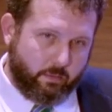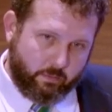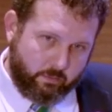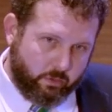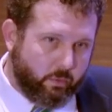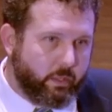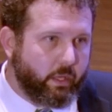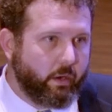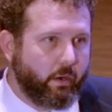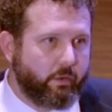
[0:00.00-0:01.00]
2
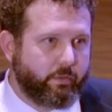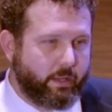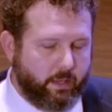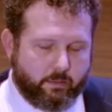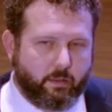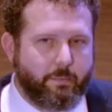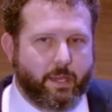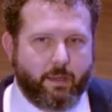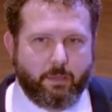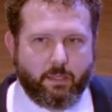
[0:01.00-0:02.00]
years. I can't tell you
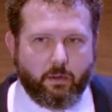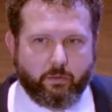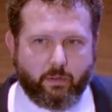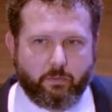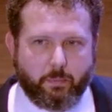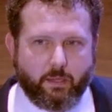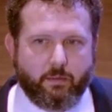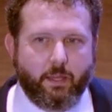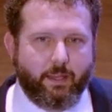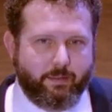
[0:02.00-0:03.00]
how many years I've spent
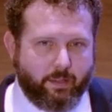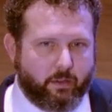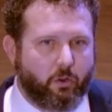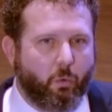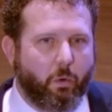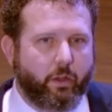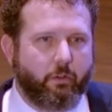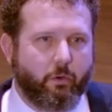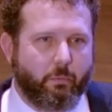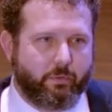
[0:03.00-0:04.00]
in technical working
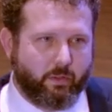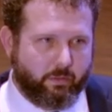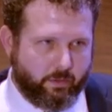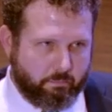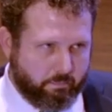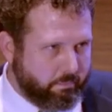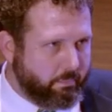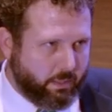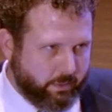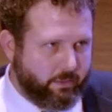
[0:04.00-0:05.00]
groups of a
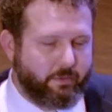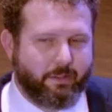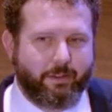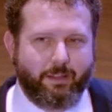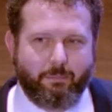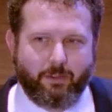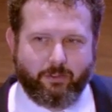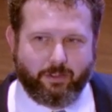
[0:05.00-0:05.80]
Public Utility Commission